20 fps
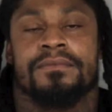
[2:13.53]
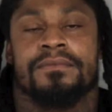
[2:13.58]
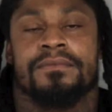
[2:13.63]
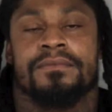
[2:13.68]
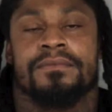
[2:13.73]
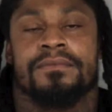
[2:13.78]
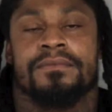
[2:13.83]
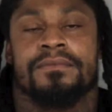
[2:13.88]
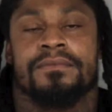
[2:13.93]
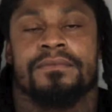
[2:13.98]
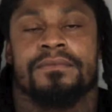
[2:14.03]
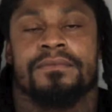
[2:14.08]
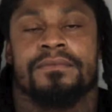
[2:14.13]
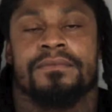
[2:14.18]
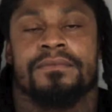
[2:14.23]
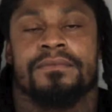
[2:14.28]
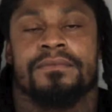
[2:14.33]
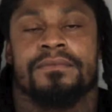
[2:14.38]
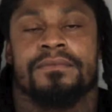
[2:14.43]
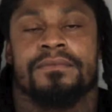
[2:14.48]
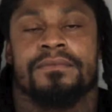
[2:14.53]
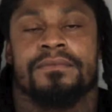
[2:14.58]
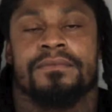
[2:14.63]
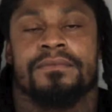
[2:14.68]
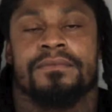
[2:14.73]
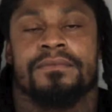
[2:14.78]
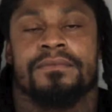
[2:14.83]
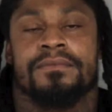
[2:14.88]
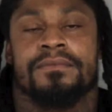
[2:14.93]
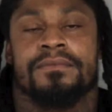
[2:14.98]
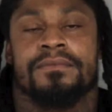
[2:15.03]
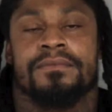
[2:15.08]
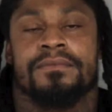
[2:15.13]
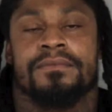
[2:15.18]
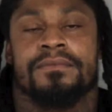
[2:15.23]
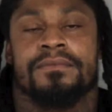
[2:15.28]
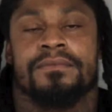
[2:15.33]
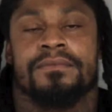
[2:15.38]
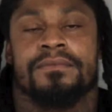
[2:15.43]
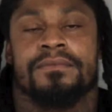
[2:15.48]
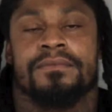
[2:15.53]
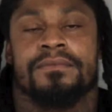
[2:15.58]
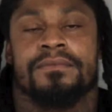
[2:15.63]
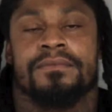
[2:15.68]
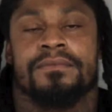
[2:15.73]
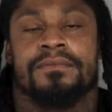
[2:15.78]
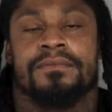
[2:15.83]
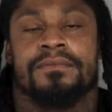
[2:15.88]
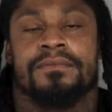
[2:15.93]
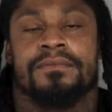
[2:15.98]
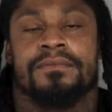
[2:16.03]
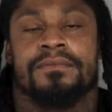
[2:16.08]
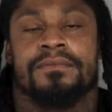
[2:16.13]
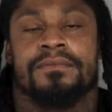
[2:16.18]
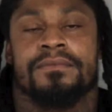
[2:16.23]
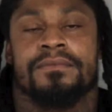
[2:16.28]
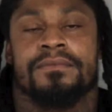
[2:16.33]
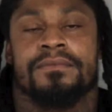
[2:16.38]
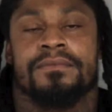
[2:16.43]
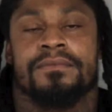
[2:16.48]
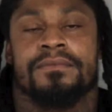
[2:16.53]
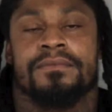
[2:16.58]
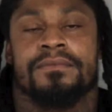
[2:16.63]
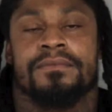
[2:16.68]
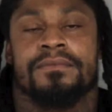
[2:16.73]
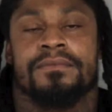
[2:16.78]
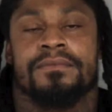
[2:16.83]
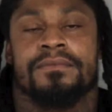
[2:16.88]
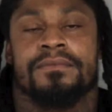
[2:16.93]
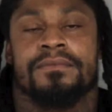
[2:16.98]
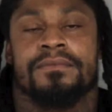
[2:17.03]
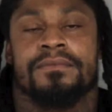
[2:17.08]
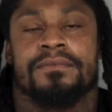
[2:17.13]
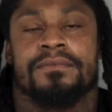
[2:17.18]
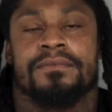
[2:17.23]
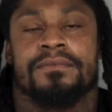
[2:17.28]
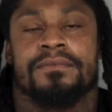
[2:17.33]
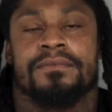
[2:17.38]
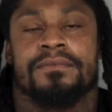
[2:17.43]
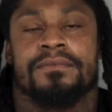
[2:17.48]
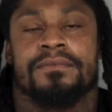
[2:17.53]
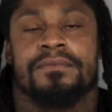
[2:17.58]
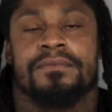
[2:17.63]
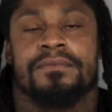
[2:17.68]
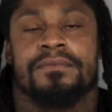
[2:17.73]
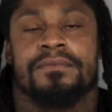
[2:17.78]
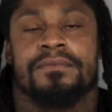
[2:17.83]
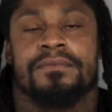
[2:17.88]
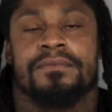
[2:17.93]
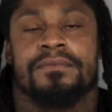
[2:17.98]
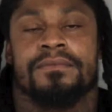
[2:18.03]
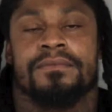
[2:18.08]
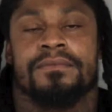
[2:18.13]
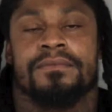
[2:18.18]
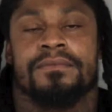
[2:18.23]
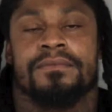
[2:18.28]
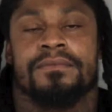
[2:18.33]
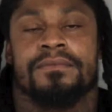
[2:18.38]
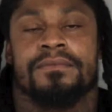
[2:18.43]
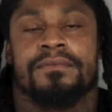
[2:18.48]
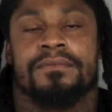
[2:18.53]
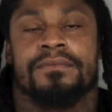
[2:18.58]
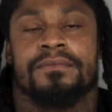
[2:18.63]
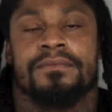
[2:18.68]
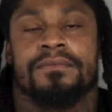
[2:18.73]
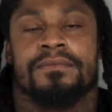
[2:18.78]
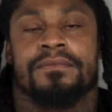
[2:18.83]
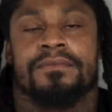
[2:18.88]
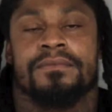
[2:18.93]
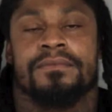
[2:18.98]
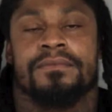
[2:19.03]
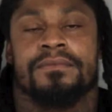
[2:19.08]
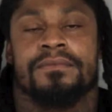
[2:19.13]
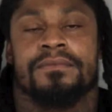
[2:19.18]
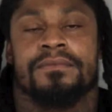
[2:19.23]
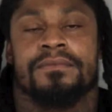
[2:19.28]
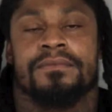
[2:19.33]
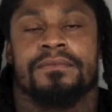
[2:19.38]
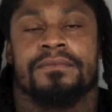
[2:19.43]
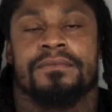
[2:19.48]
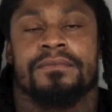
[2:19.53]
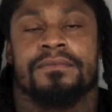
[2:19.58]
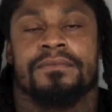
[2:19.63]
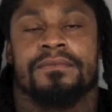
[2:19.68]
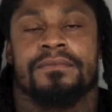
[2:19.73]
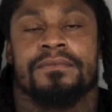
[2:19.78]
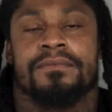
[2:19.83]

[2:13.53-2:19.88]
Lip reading: This is a still picture; no speech is visible.